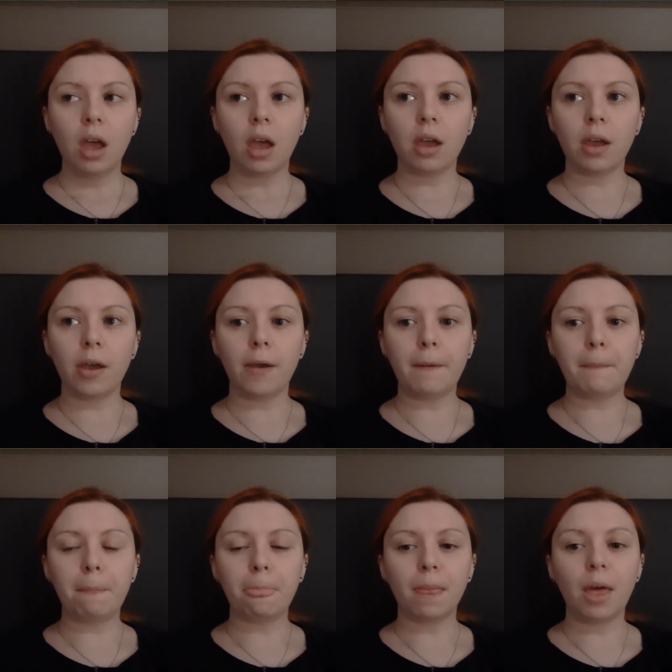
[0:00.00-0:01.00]

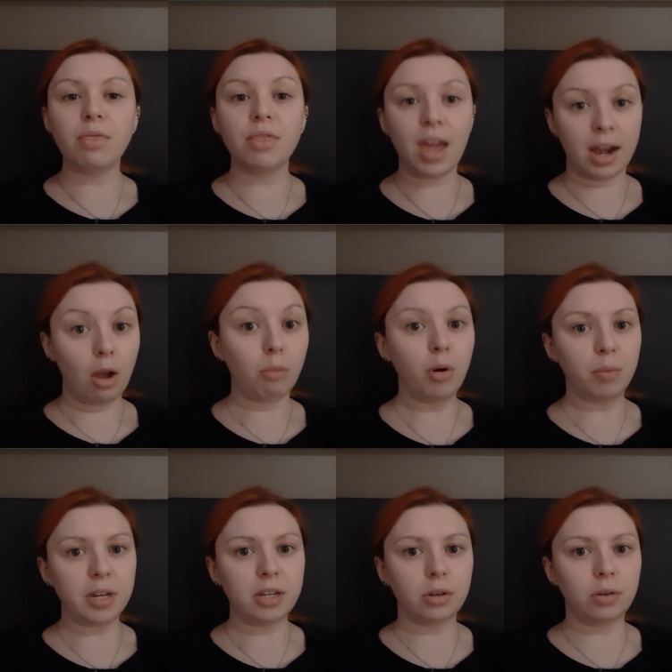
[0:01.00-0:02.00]
And then I'll
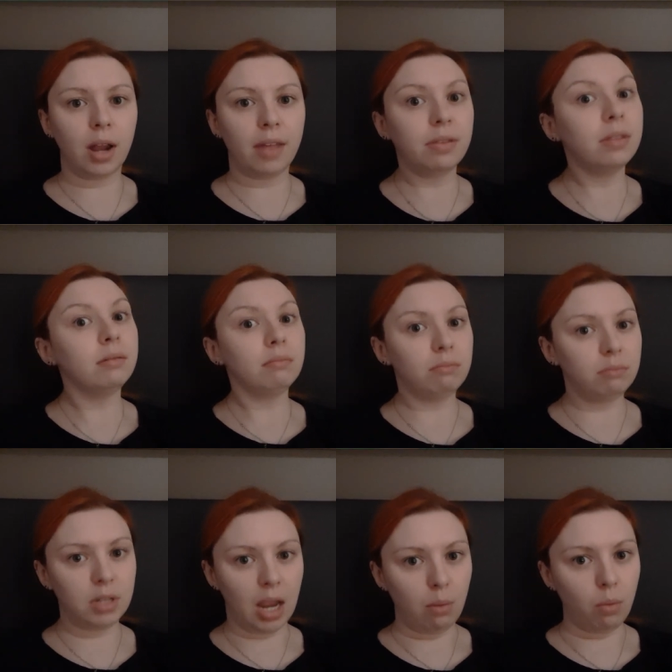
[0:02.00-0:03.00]
probably do like
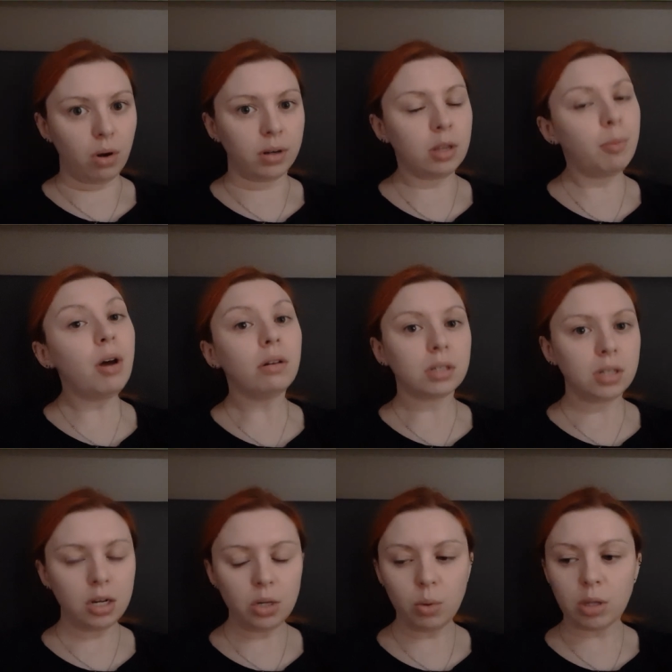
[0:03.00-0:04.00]
day one in the parks,
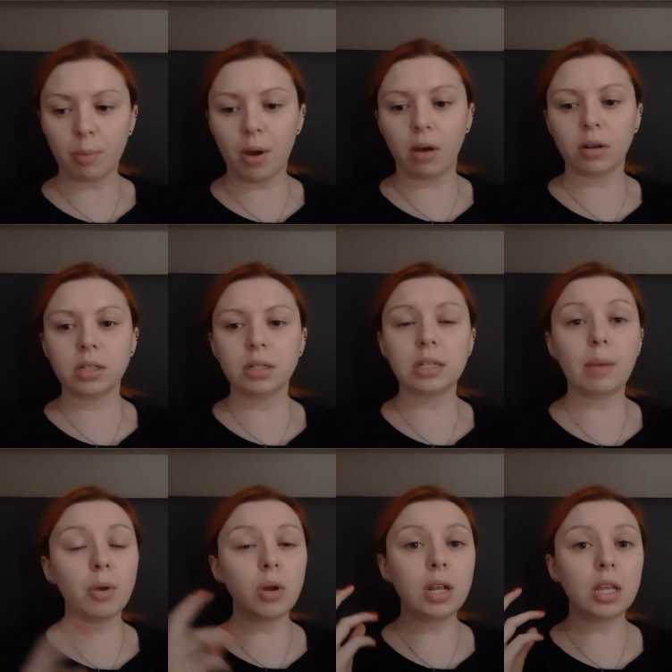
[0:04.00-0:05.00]
day two in the parks, because
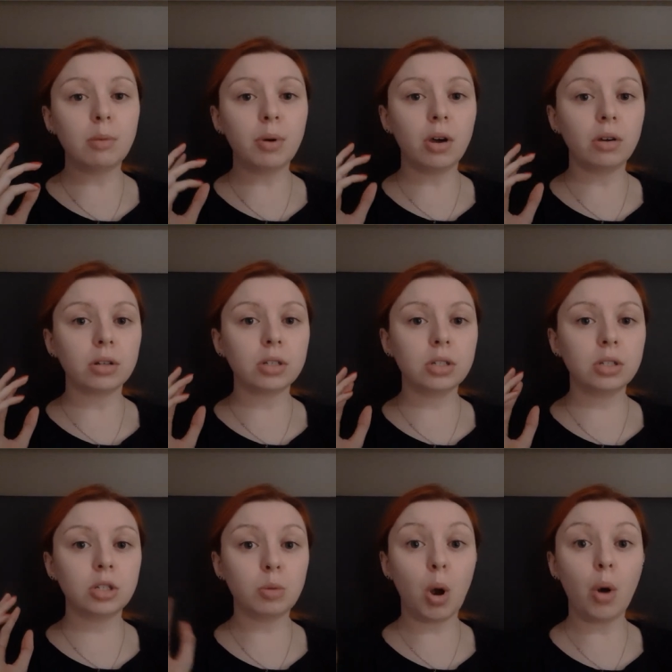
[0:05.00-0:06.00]
I'm only in the parks
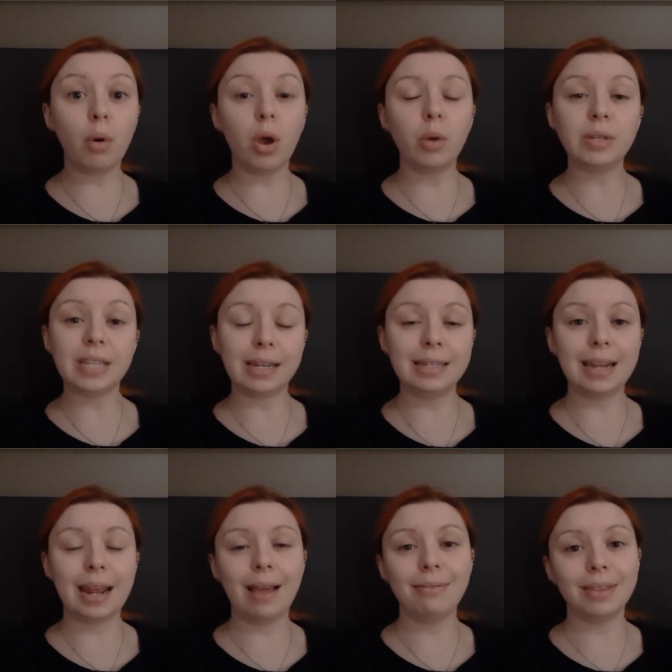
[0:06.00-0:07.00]
tomorrow,
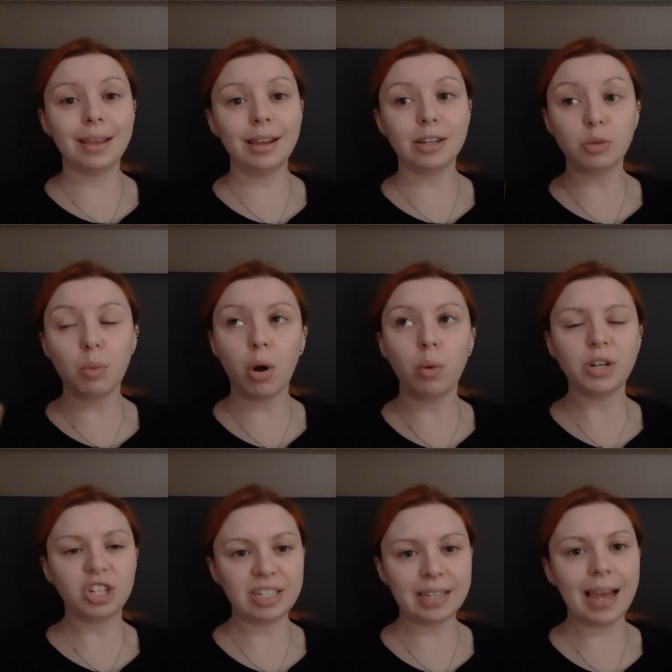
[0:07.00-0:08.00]
Saturday, and tomorrow,
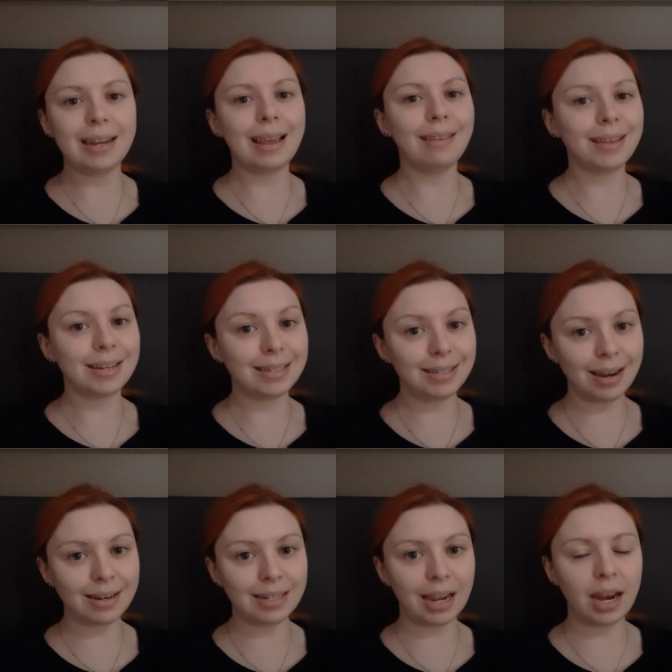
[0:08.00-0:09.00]
which is Saturday, and then
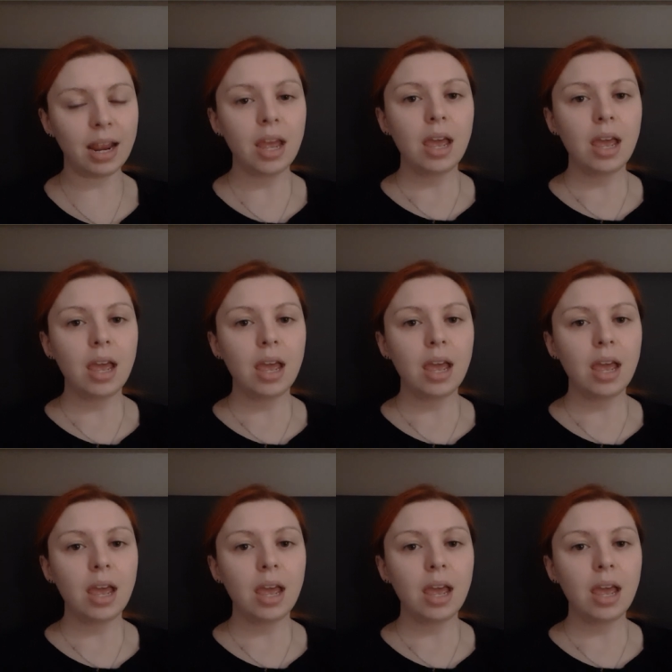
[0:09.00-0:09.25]
Sunday.